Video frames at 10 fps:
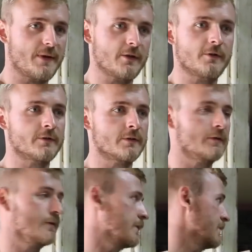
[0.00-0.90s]
back on
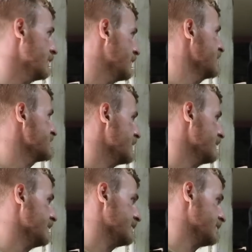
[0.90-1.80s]
and
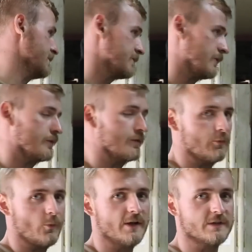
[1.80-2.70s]
tightened that down and done all the
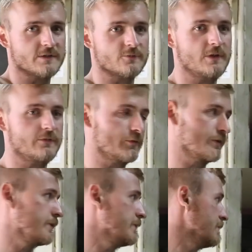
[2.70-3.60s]
wires as well for it.